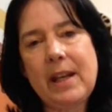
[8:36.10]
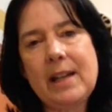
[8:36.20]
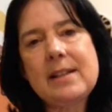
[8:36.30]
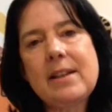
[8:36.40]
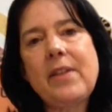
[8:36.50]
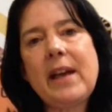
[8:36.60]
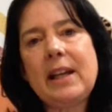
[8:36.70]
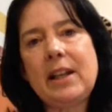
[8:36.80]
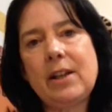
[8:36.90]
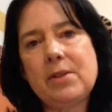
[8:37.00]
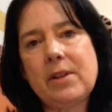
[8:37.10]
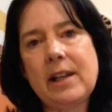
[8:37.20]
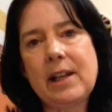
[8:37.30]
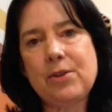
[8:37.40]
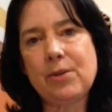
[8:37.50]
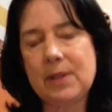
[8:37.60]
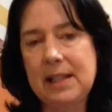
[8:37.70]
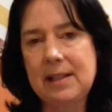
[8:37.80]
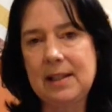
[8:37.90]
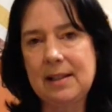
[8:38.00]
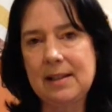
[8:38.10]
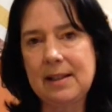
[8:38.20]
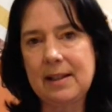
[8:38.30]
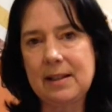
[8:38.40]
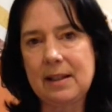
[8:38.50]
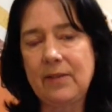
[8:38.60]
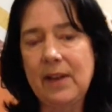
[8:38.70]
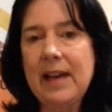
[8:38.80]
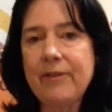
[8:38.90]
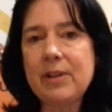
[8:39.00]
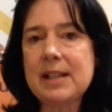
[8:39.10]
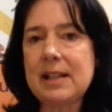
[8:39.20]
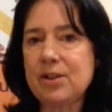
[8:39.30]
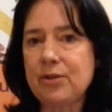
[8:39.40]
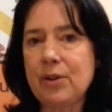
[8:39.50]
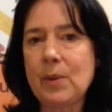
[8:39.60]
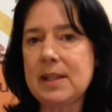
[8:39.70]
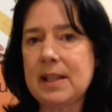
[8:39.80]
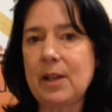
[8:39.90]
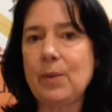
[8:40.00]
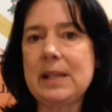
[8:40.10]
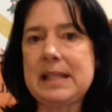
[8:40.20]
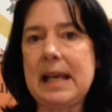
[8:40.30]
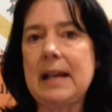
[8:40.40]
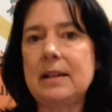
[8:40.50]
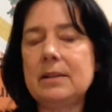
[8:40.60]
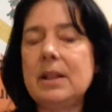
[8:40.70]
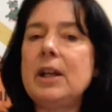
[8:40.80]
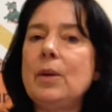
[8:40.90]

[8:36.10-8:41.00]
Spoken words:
And as a thank you to the National Autistic Society, for every sensory onesie that we sell,